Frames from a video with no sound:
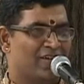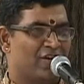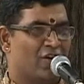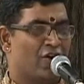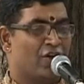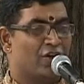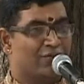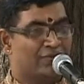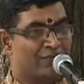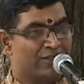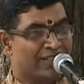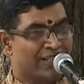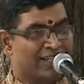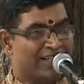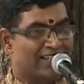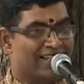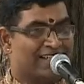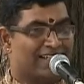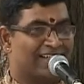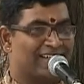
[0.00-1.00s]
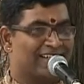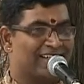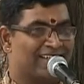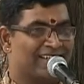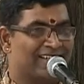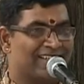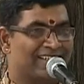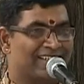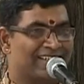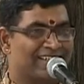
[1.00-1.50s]
Or if you take
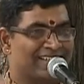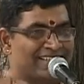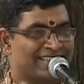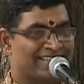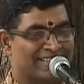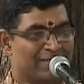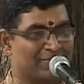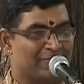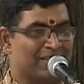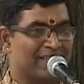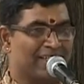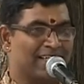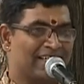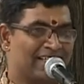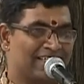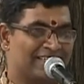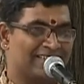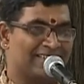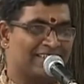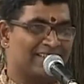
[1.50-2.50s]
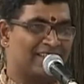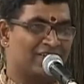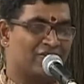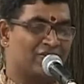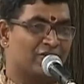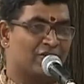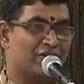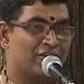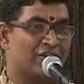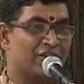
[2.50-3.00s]
something else, that
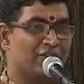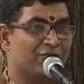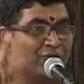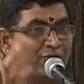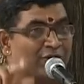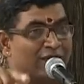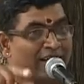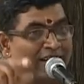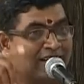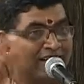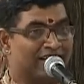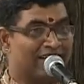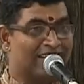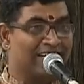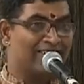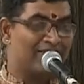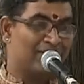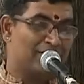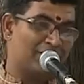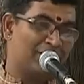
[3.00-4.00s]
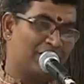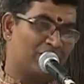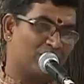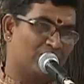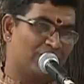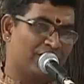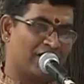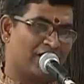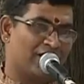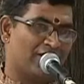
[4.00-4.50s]
is, if you take D will be
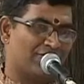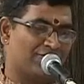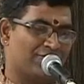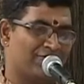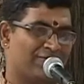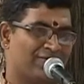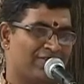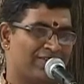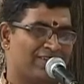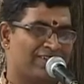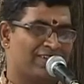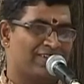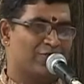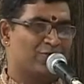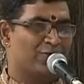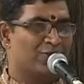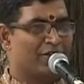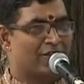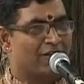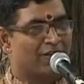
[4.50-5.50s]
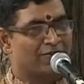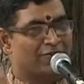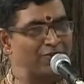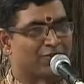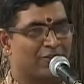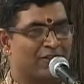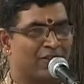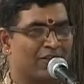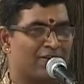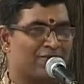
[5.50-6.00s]
2.5, 2.5,
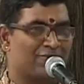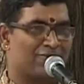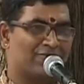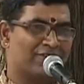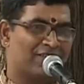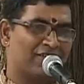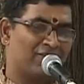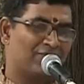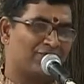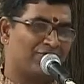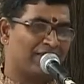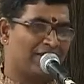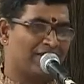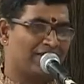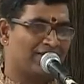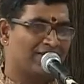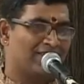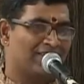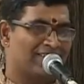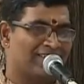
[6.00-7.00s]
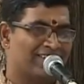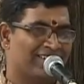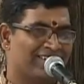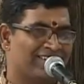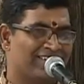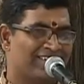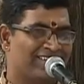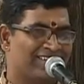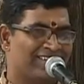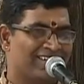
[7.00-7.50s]
2.5, that is 5.
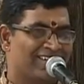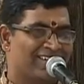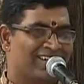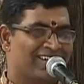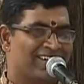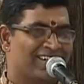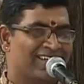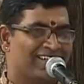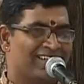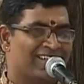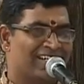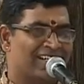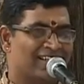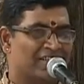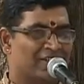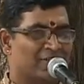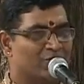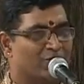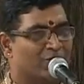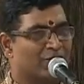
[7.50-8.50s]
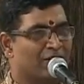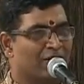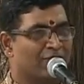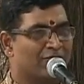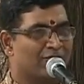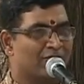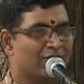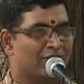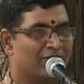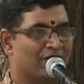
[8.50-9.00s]
And then another
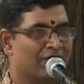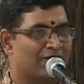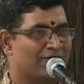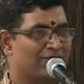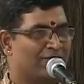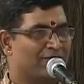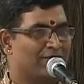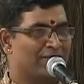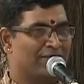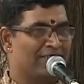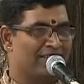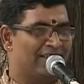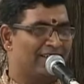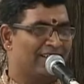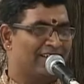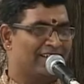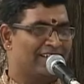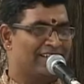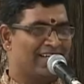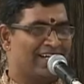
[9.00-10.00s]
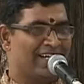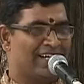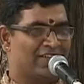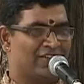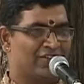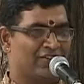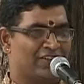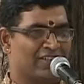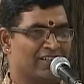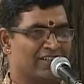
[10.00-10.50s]
2.5, 2.5 will be the A
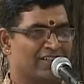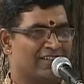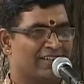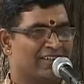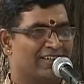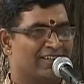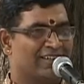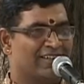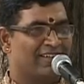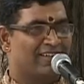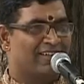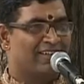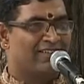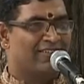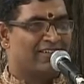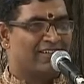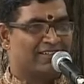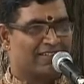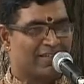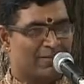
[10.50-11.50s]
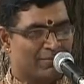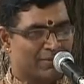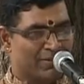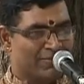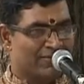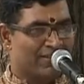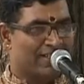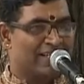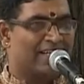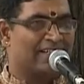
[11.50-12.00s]
and C. For example,
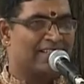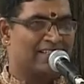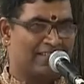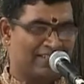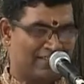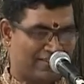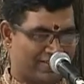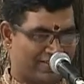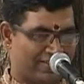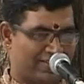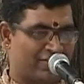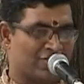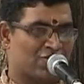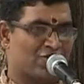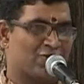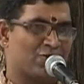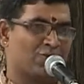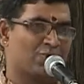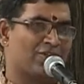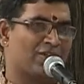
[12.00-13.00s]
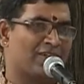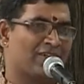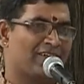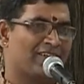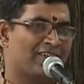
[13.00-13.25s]
if you take this stroke,